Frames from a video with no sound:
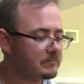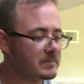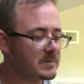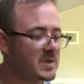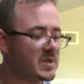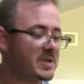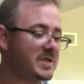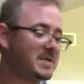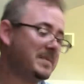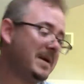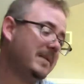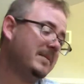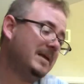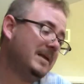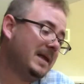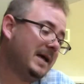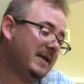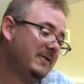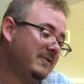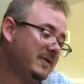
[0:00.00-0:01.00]
So this may be
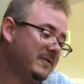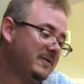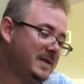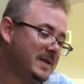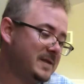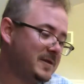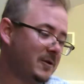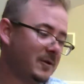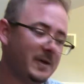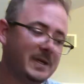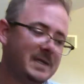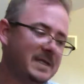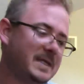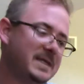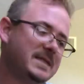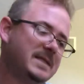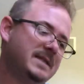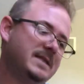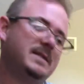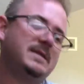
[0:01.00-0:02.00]
late 50s, early
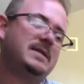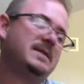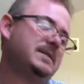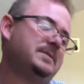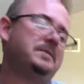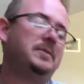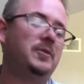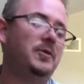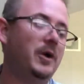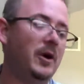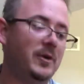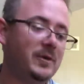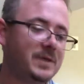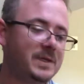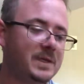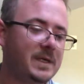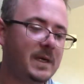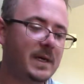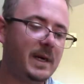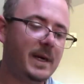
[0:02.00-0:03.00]
60s, who knows.